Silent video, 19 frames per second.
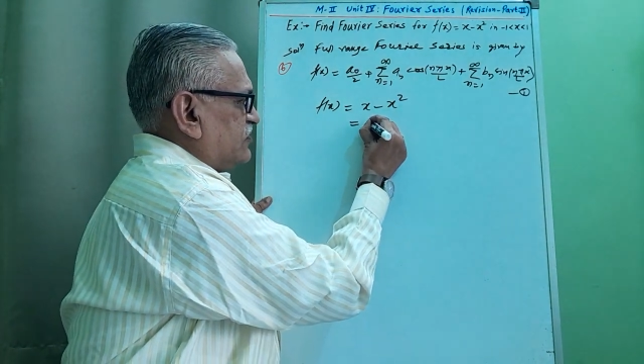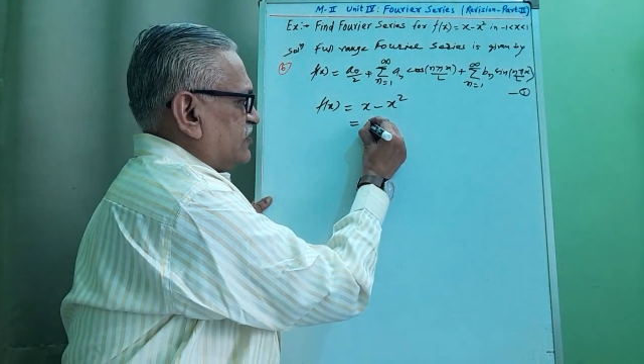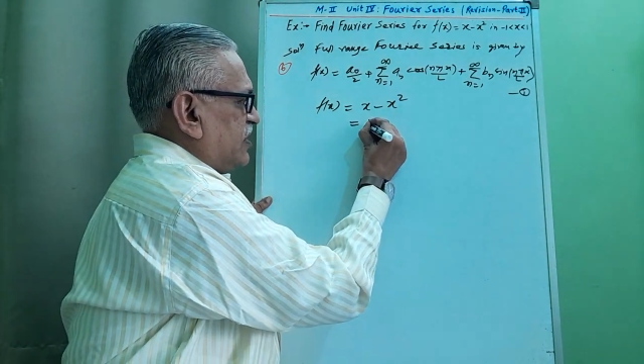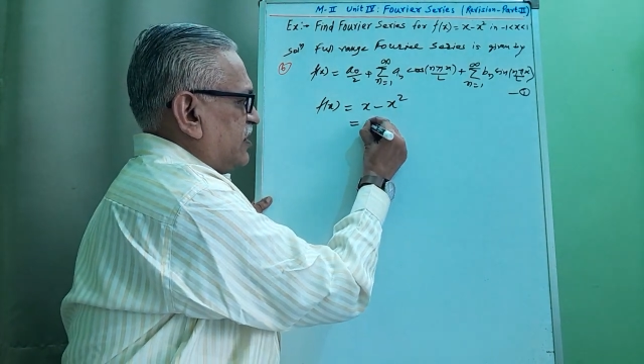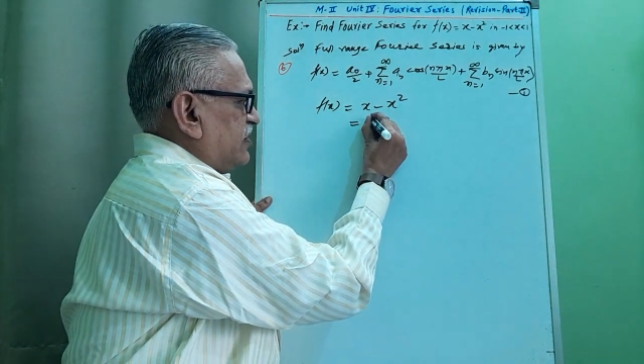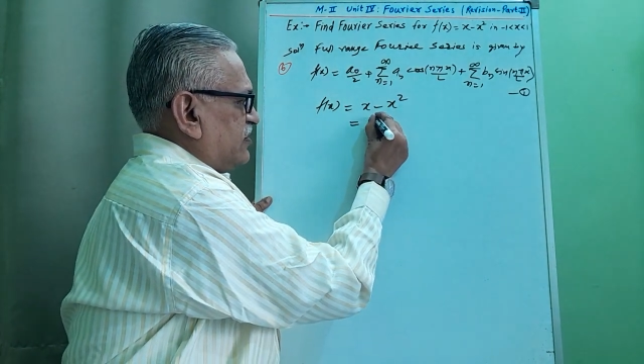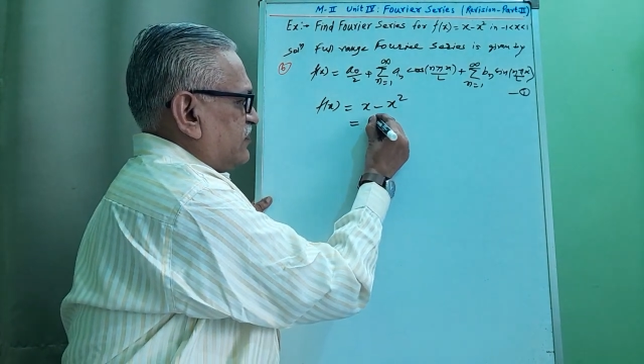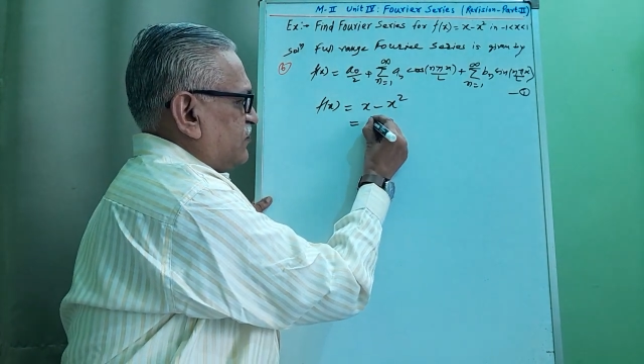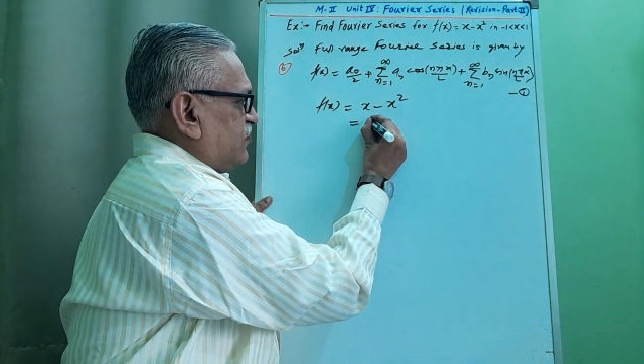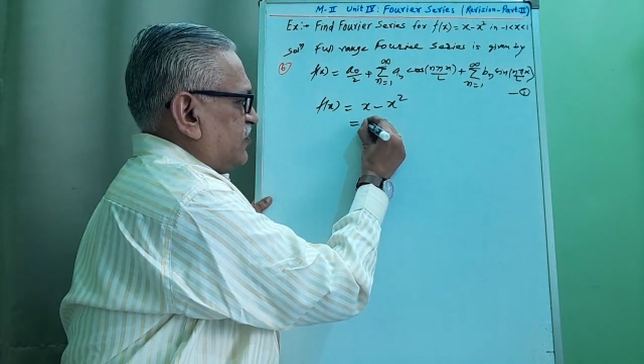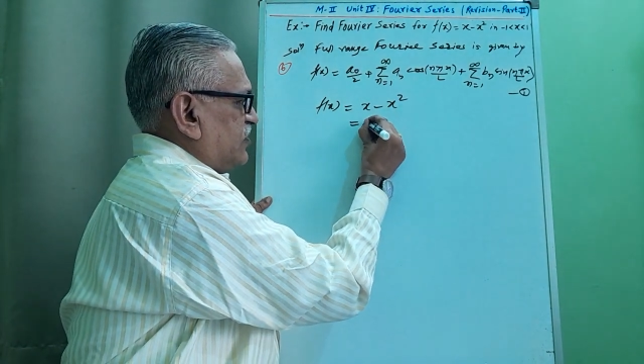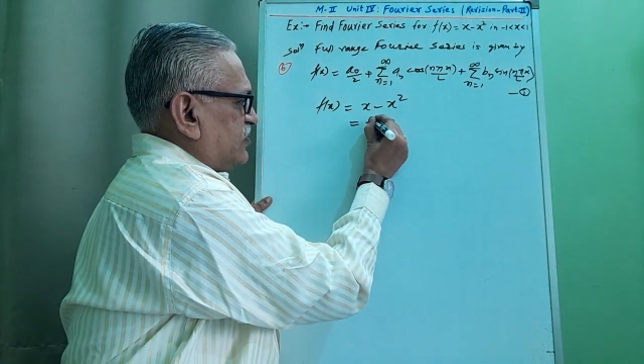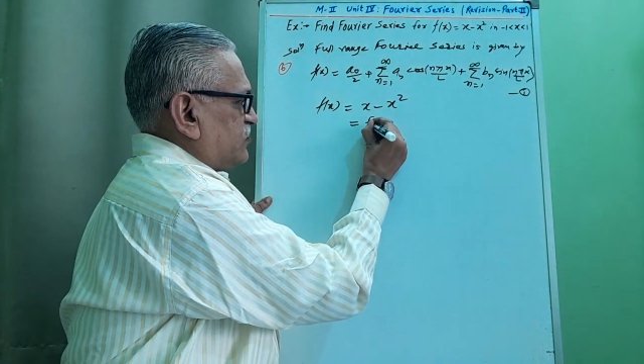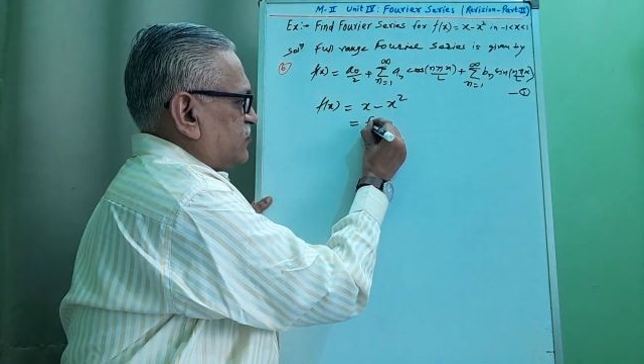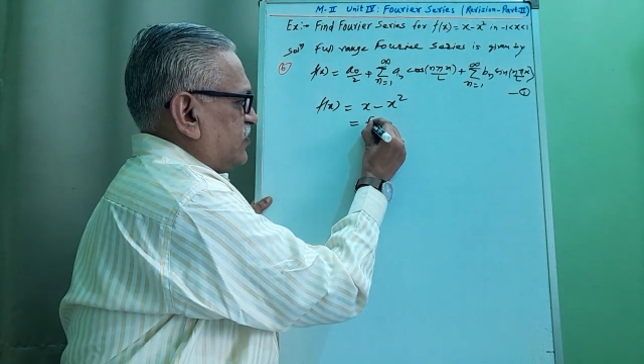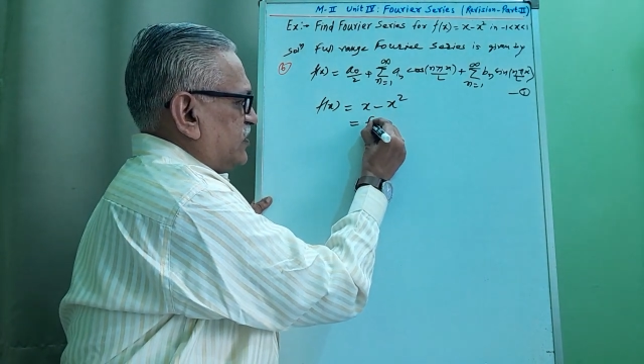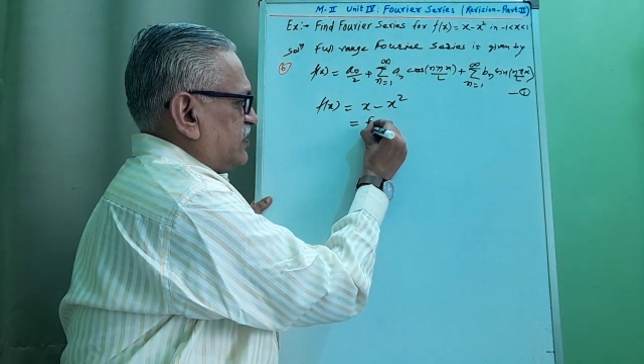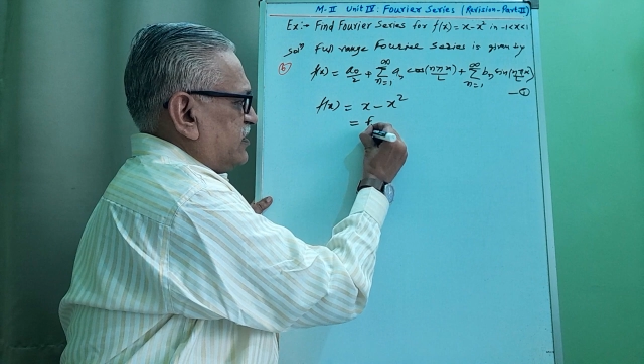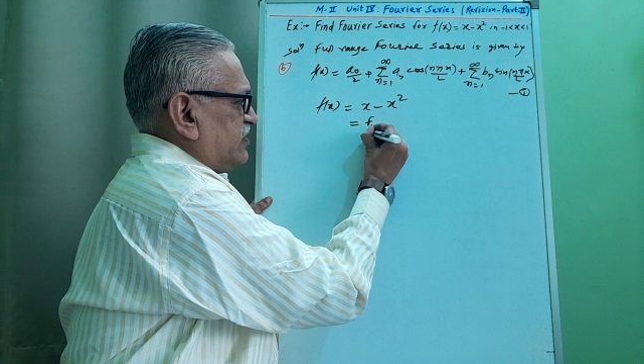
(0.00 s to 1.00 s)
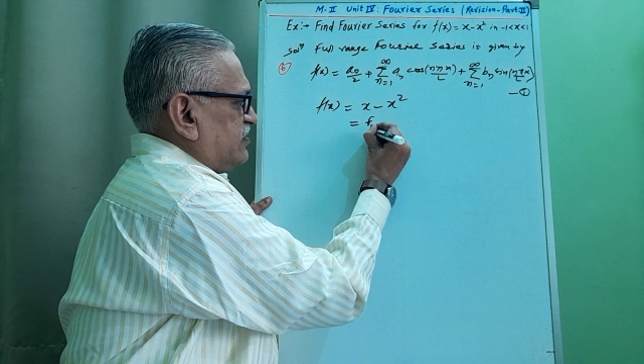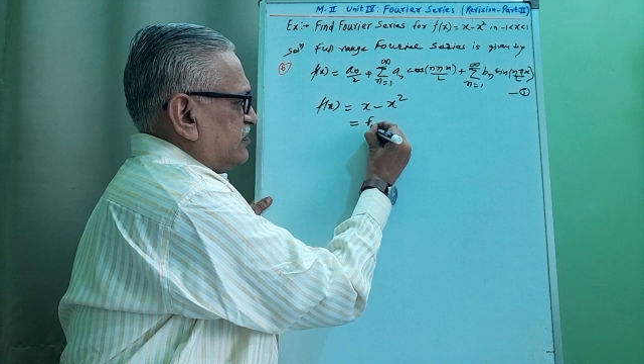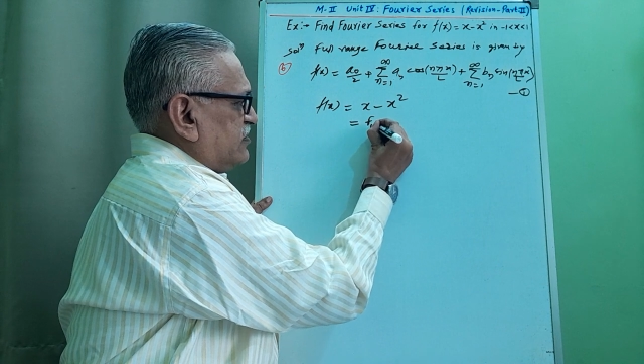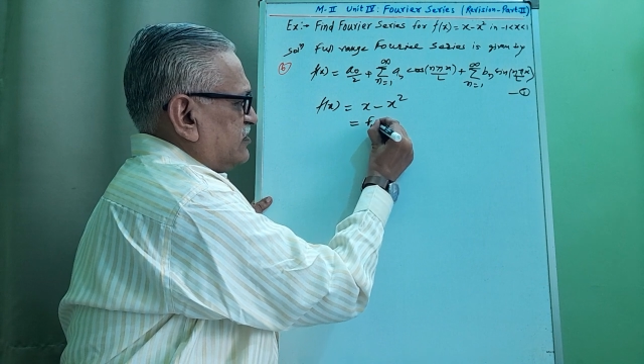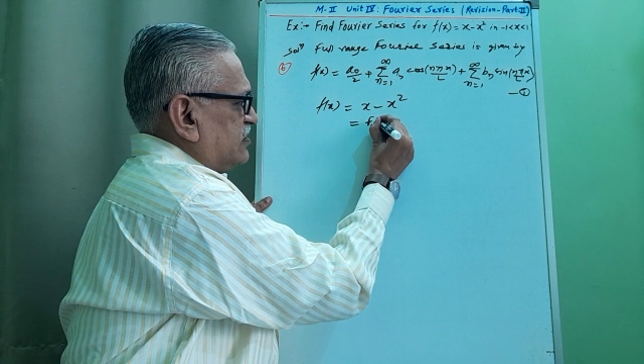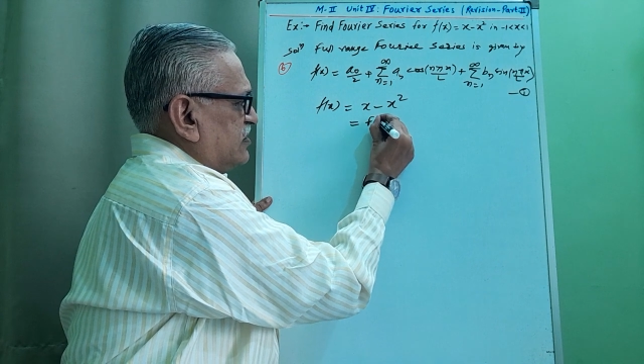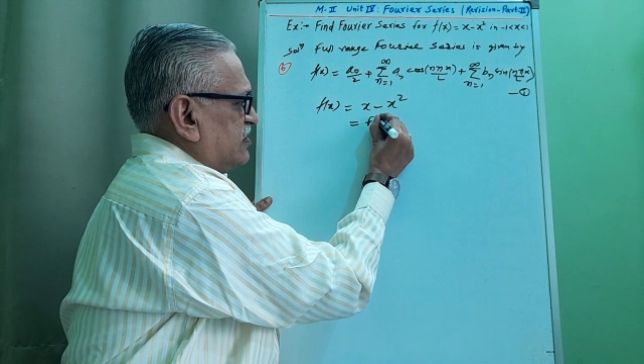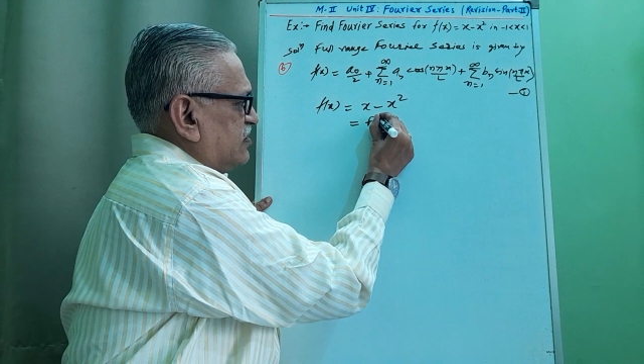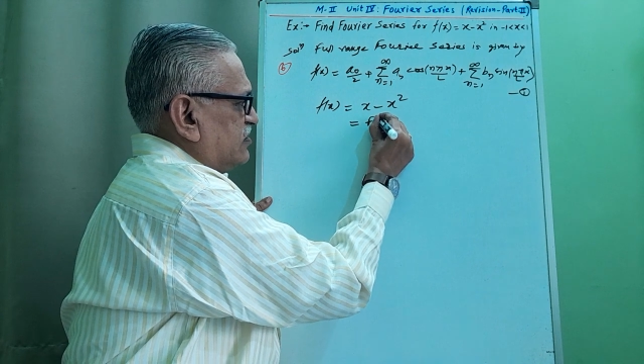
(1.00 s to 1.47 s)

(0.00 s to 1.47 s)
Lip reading: that is first one is